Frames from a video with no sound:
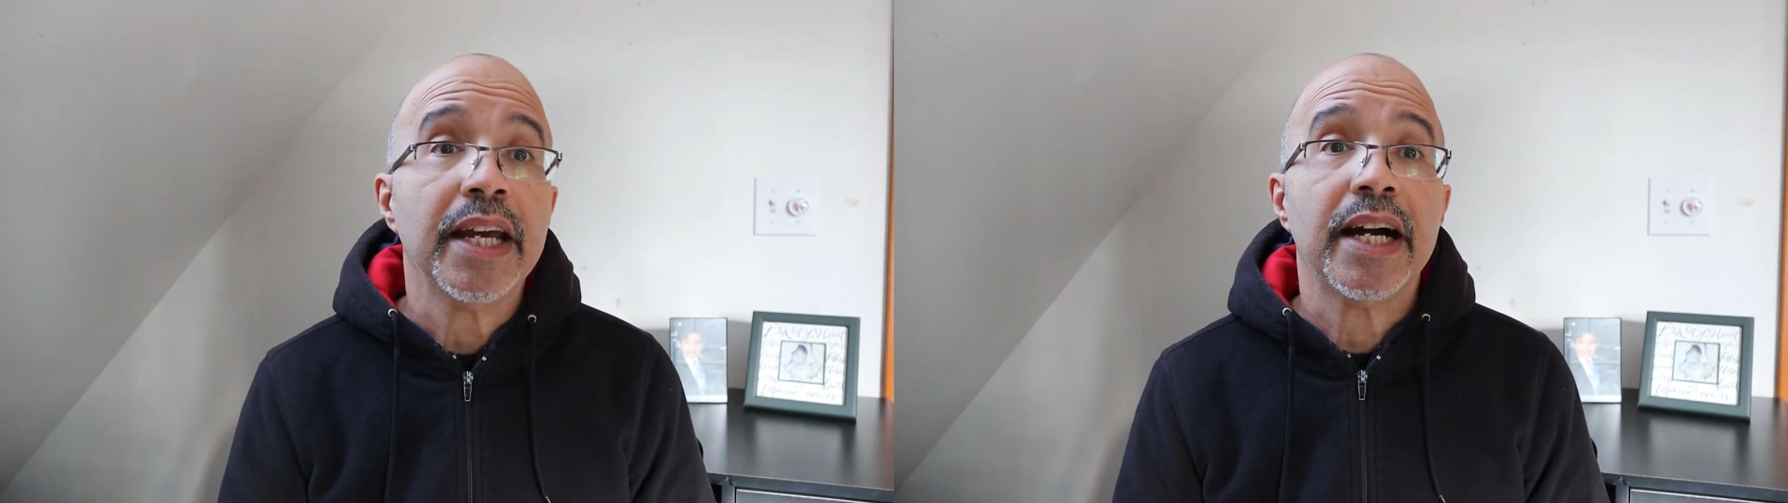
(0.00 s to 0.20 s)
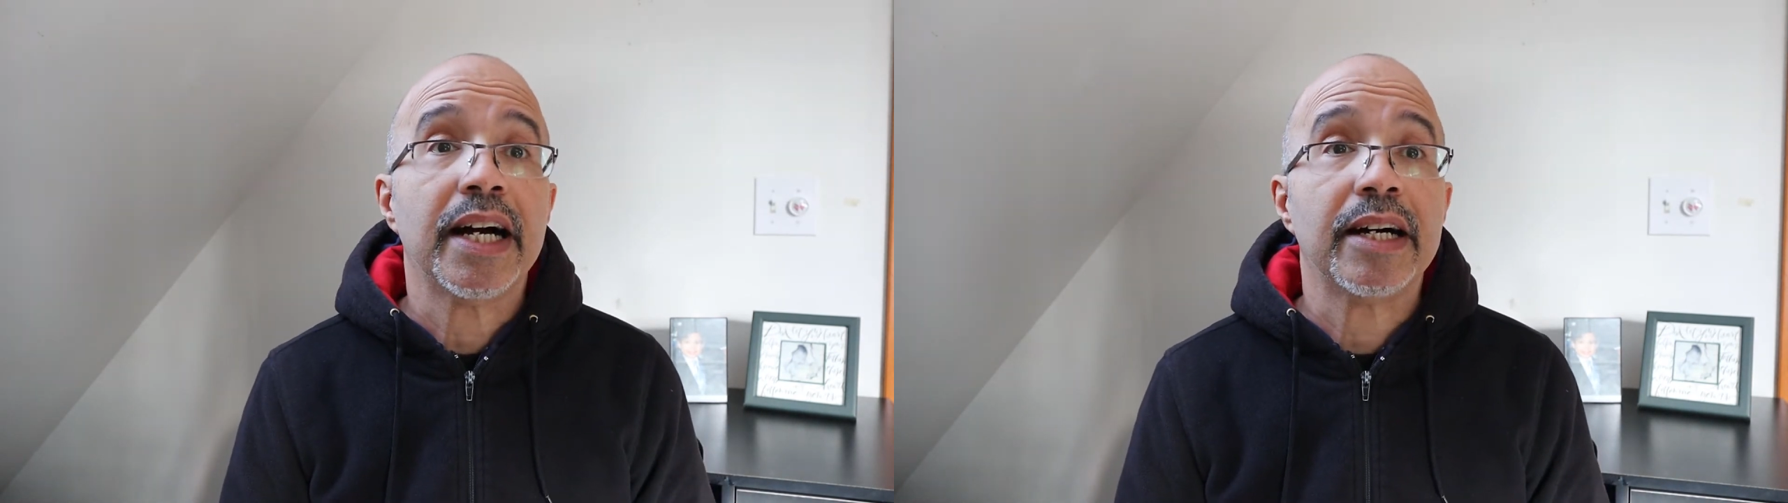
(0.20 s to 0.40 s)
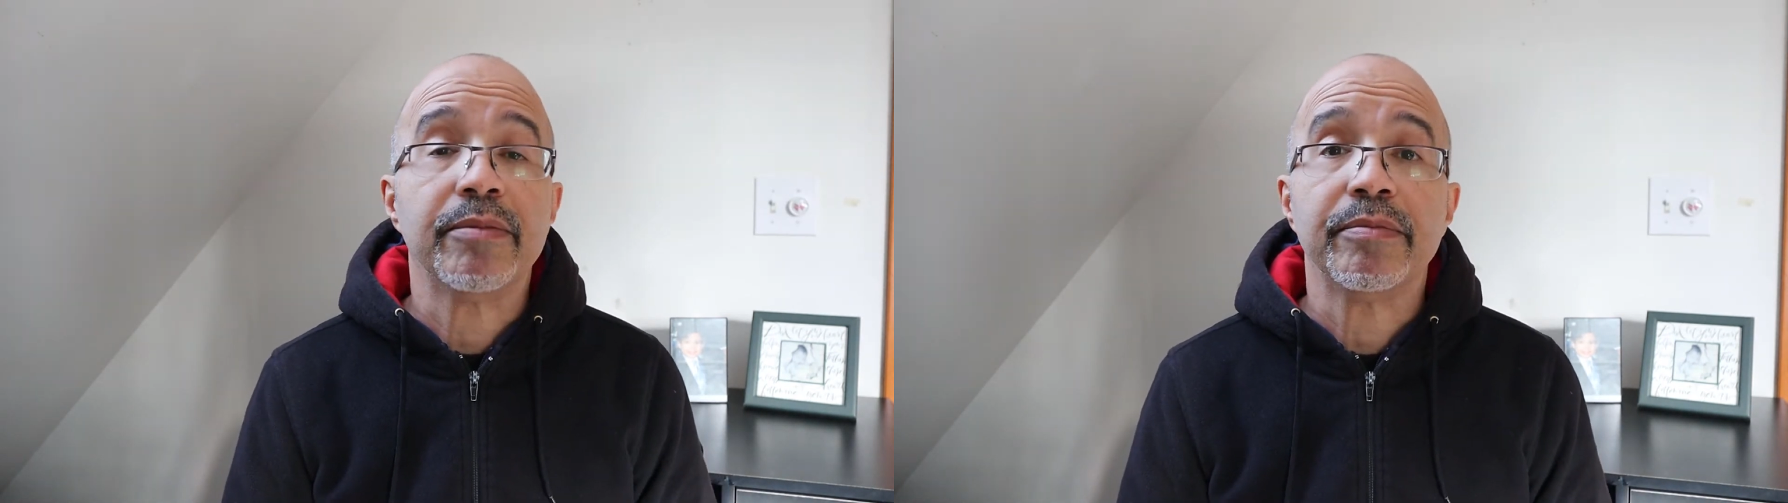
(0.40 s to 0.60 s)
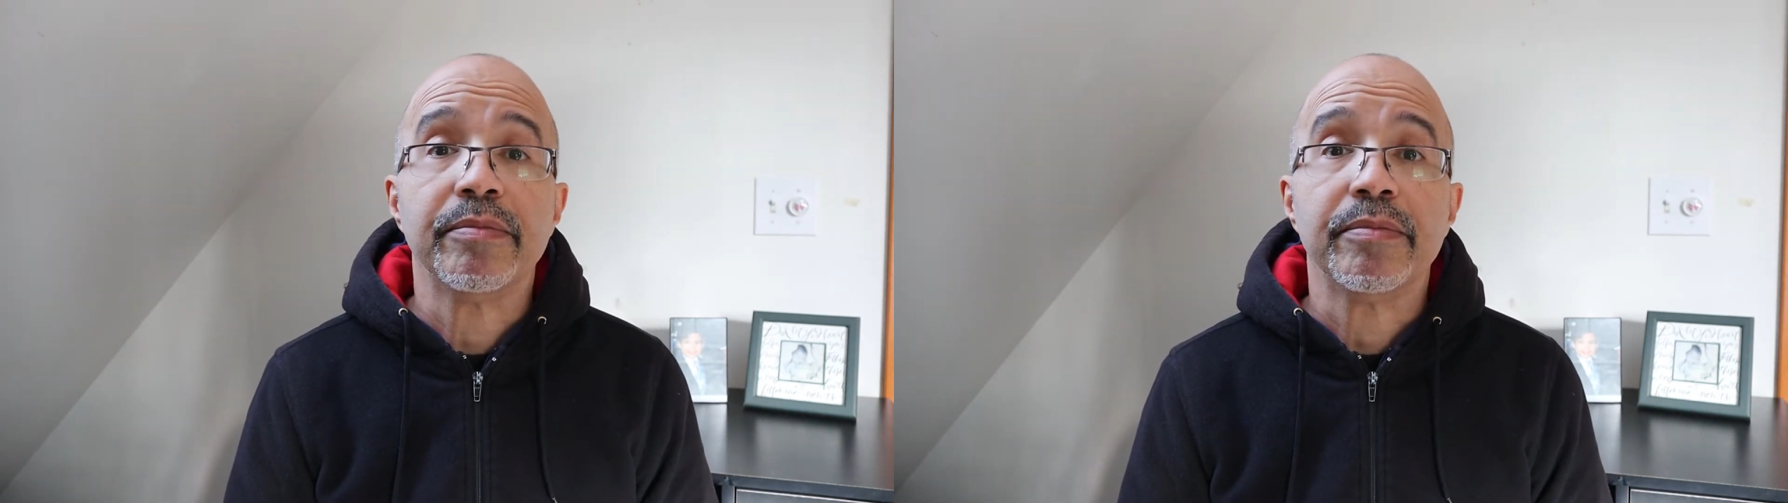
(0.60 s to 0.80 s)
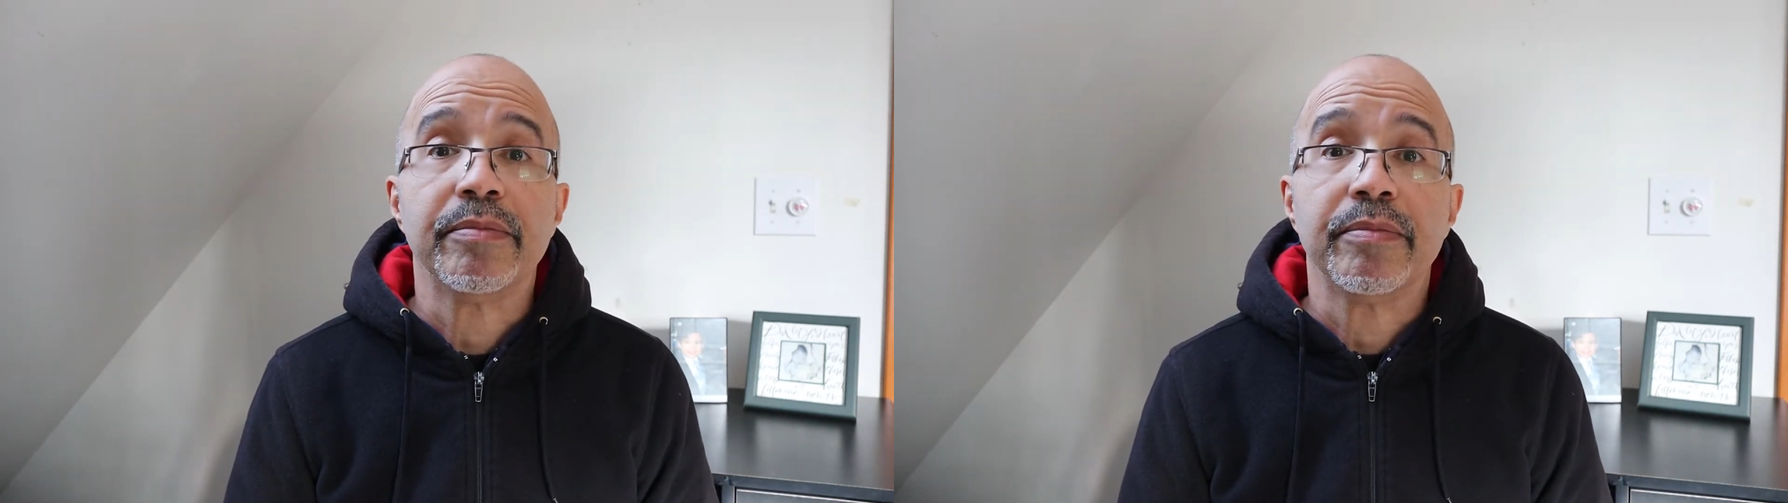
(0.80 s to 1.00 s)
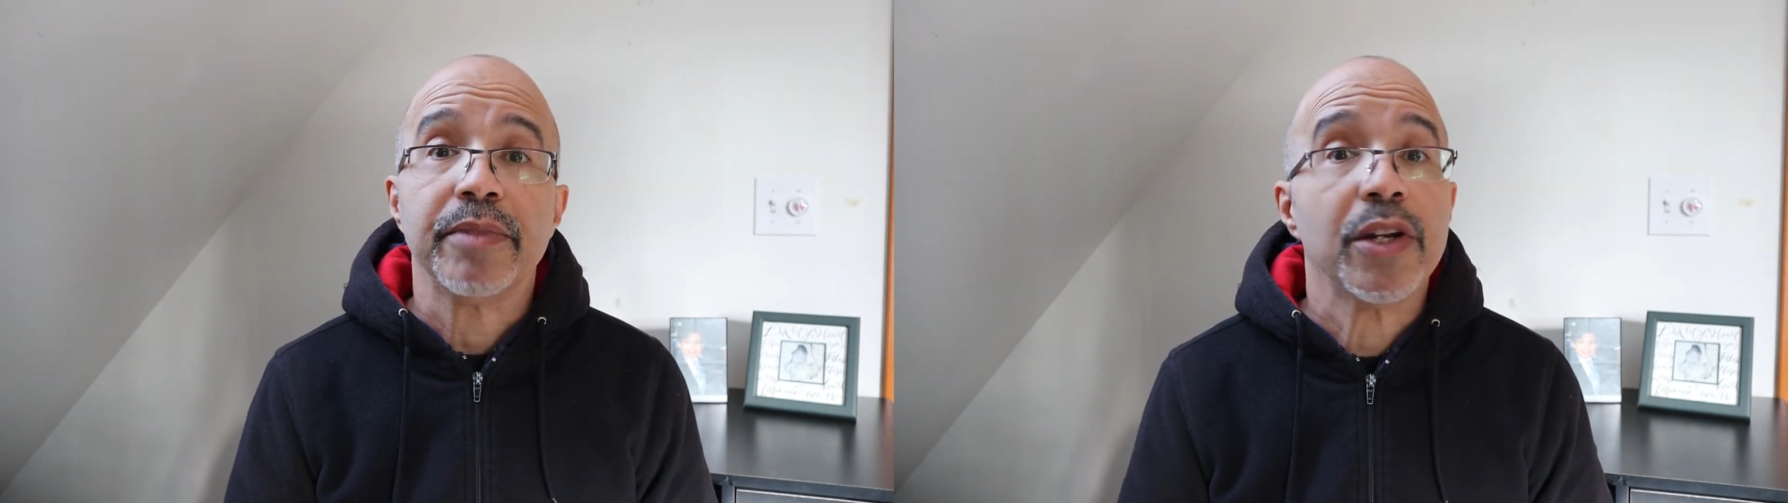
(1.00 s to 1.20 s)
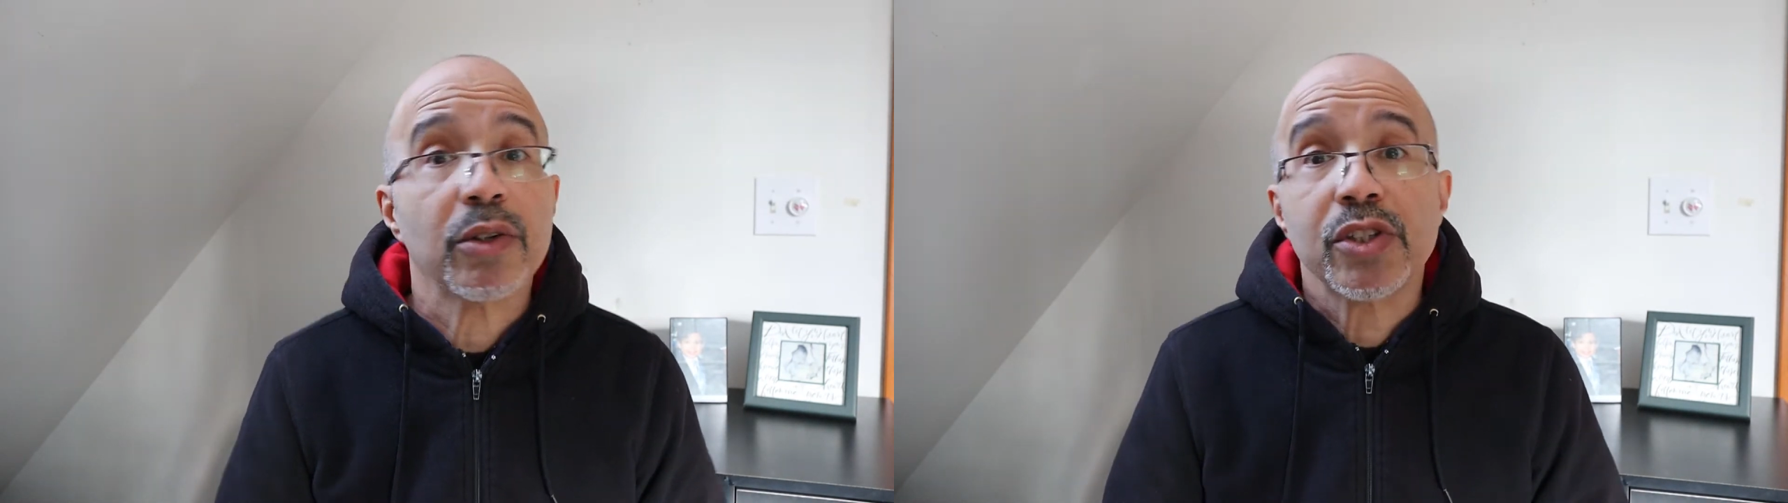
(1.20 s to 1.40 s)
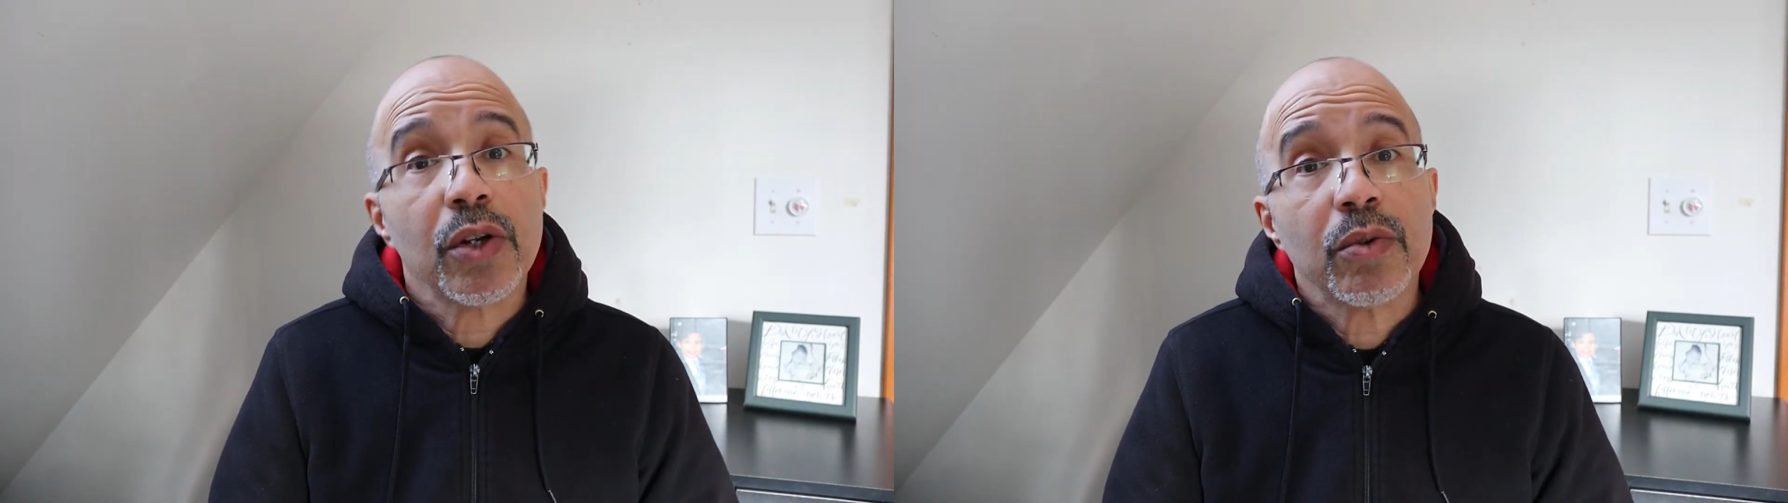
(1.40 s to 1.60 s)

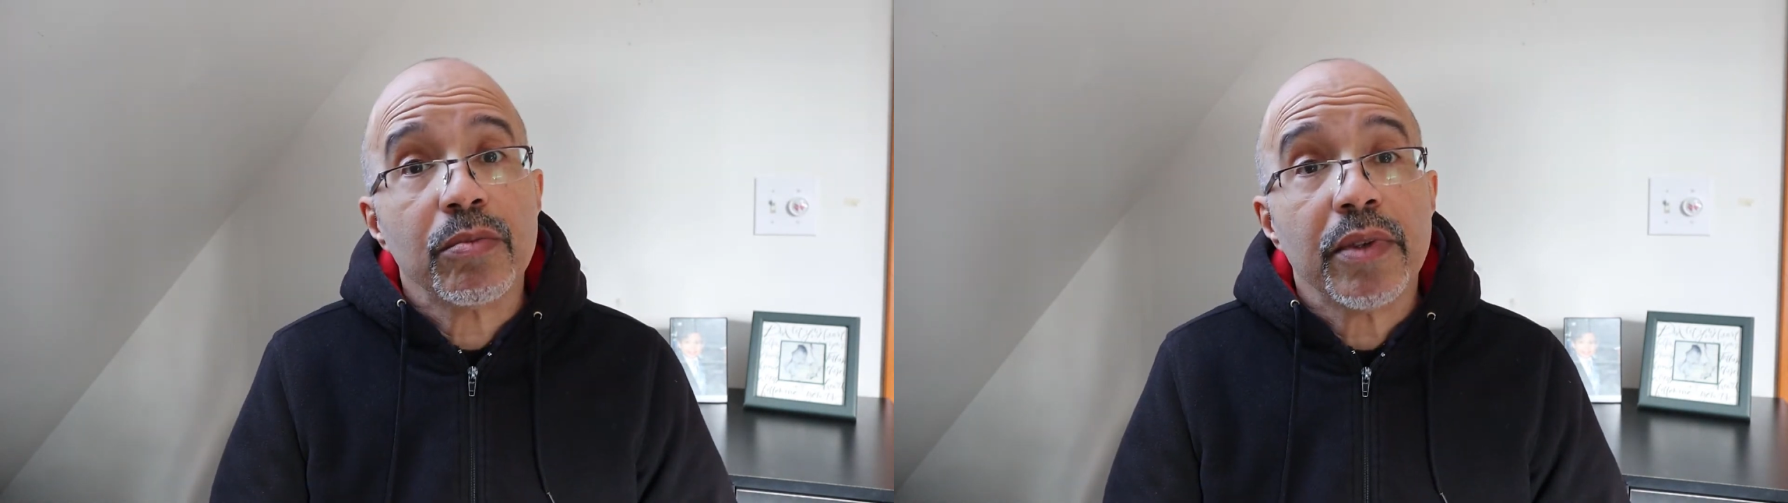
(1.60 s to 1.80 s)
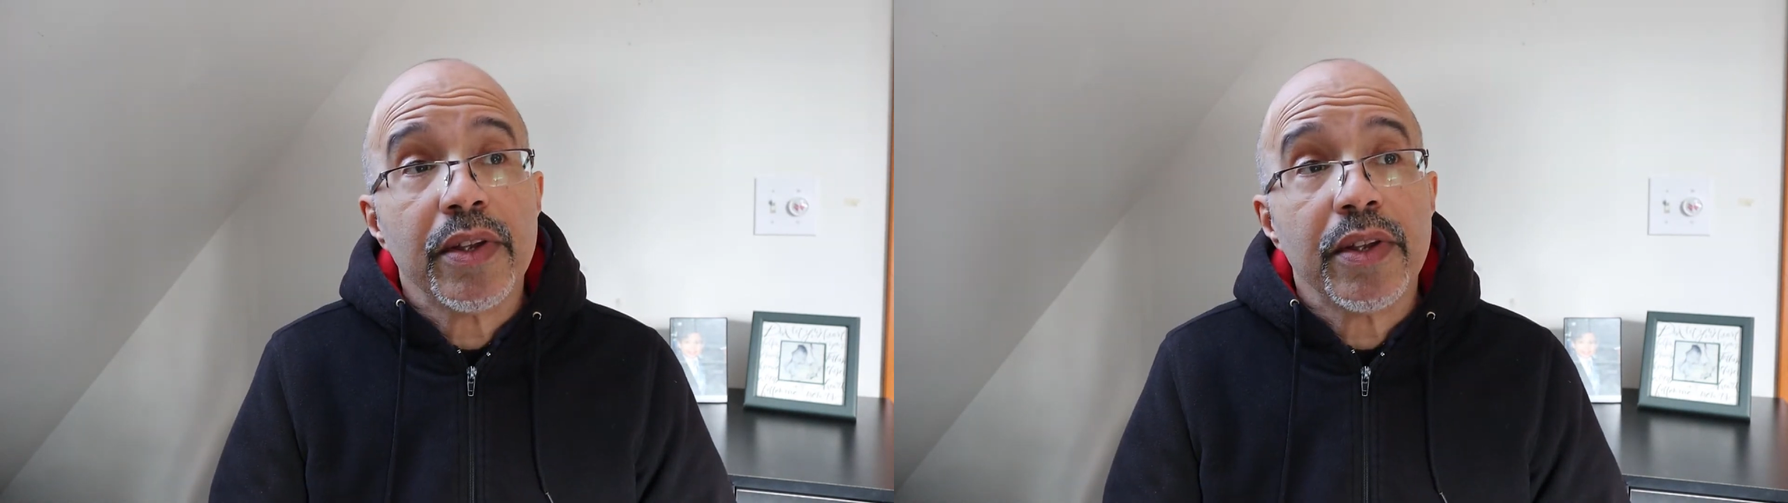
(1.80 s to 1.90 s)
So